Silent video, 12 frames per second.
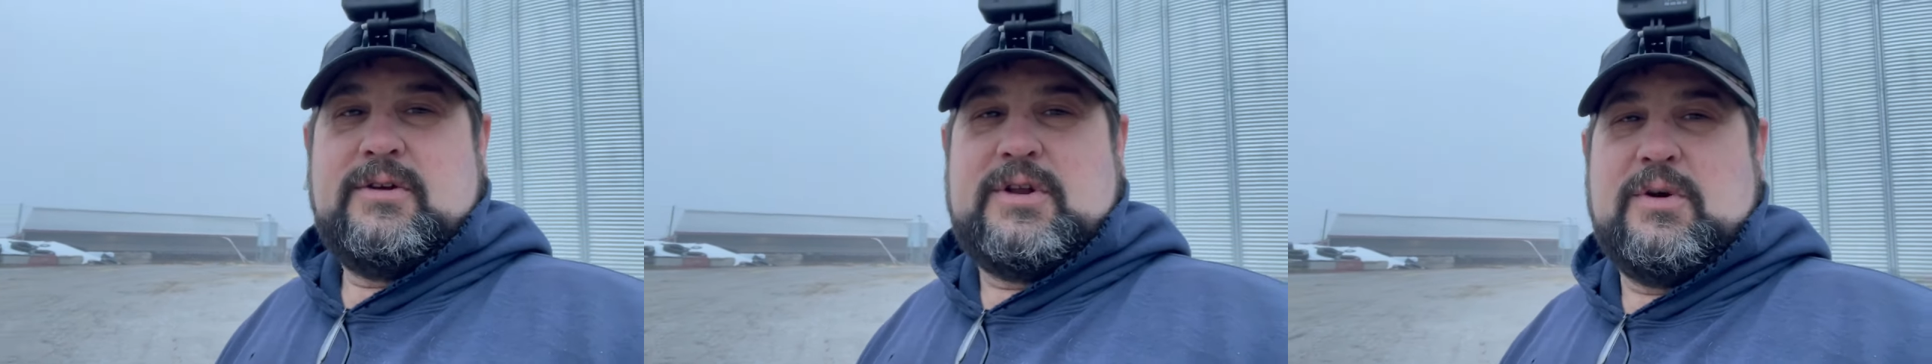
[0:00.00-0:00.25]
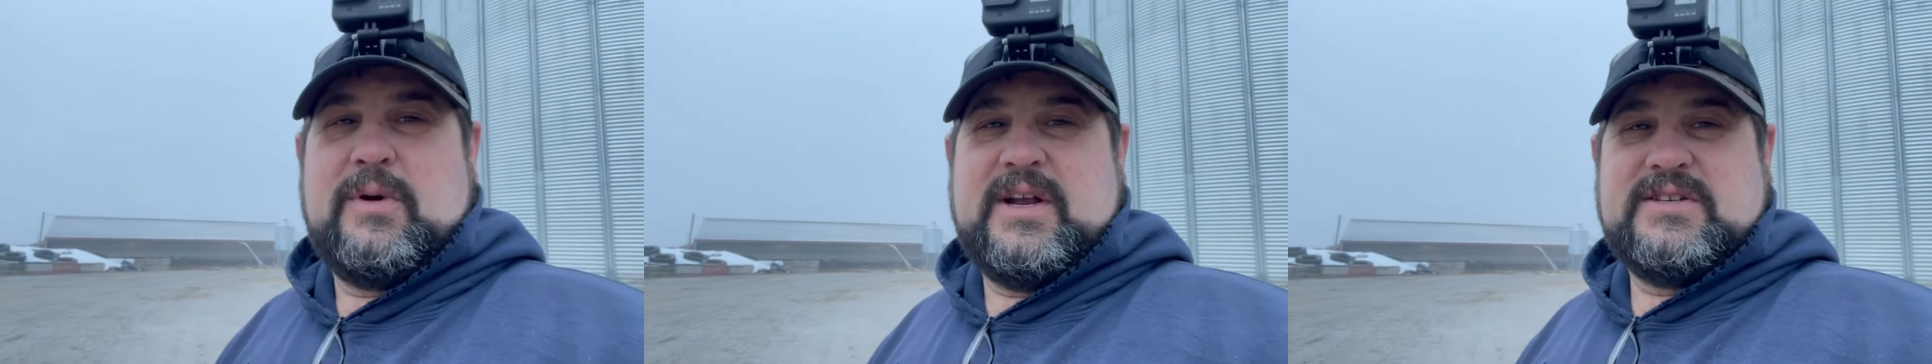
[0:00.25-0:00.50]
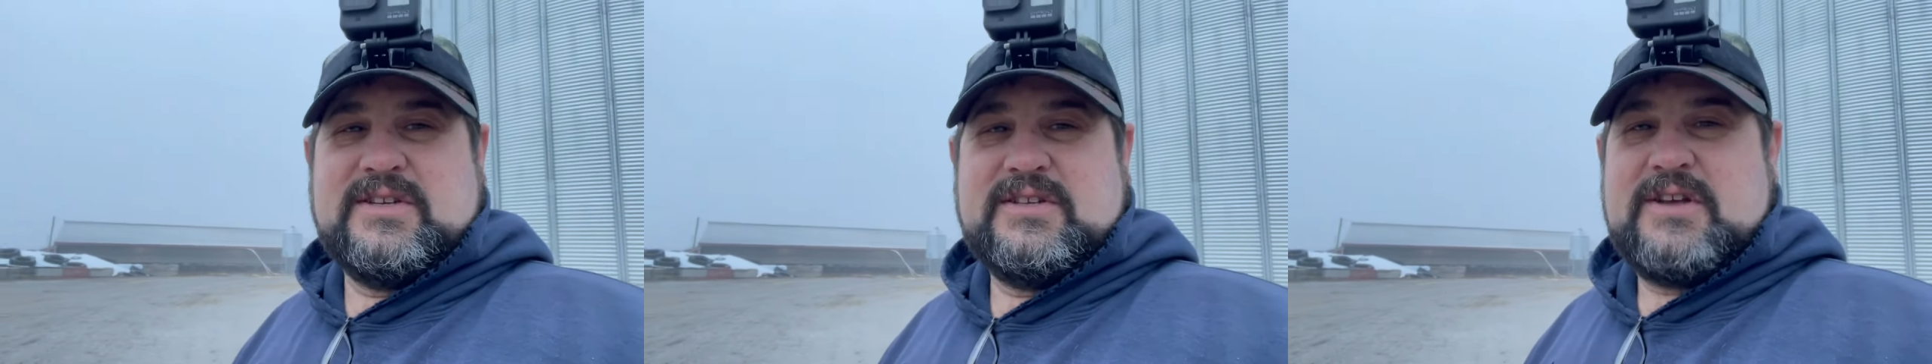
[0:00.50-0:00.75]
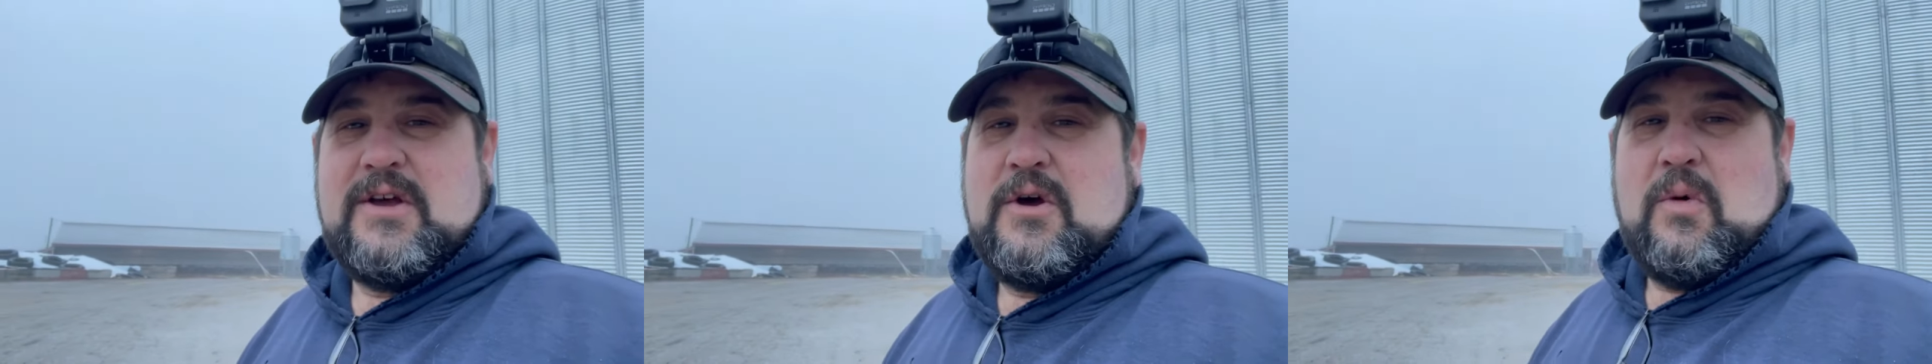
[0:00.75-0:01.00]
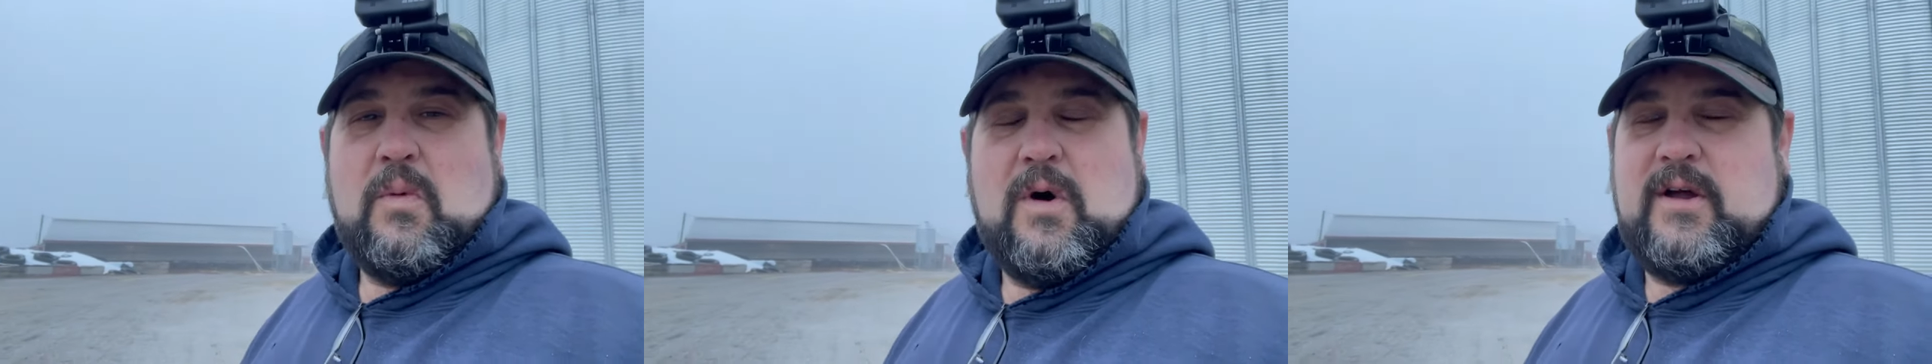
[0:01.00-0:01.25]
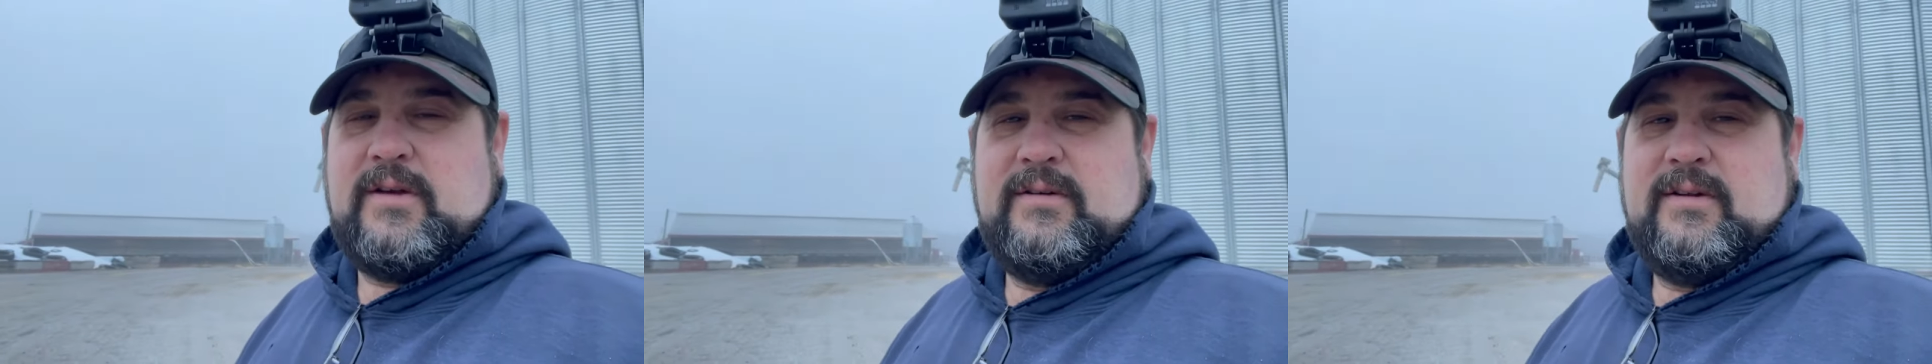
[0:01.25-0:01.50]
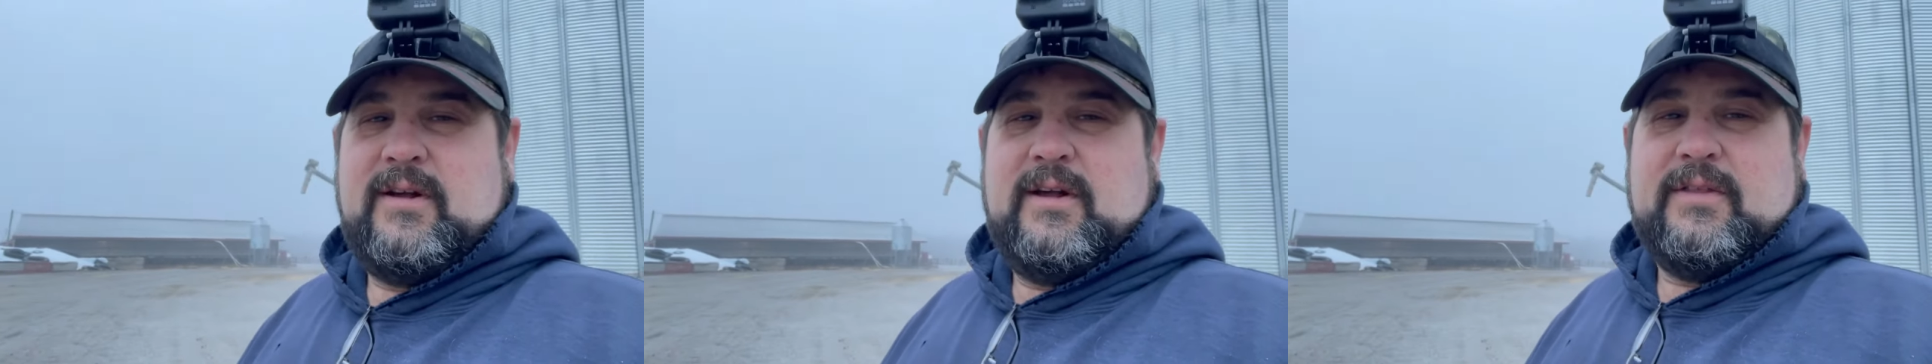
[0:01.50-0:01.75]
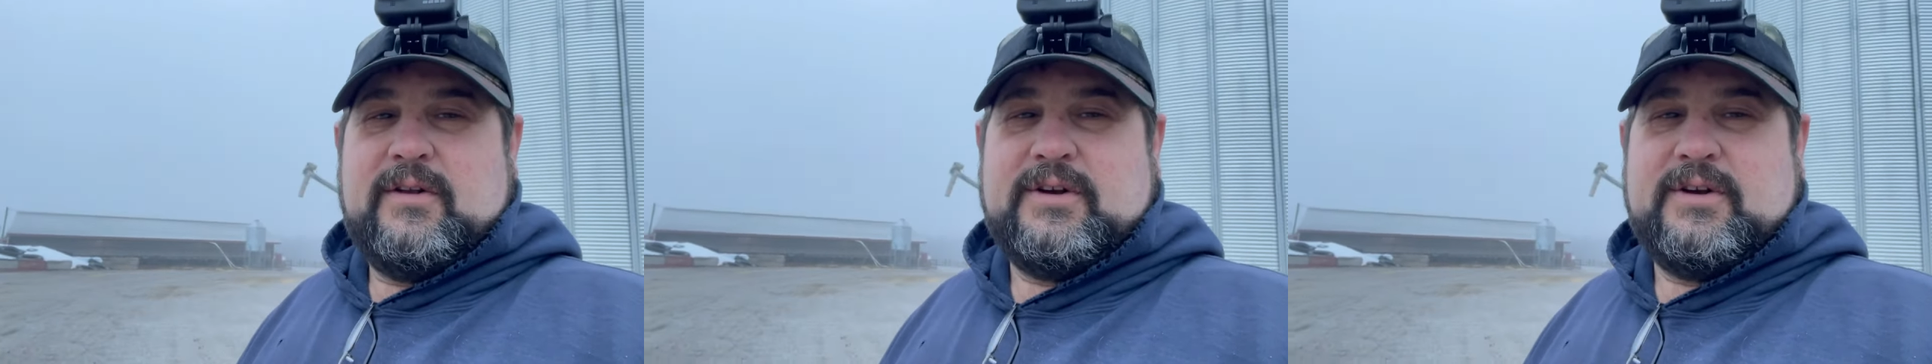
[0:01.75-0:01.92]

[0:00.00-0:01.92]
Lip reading: Two reasons. One, they're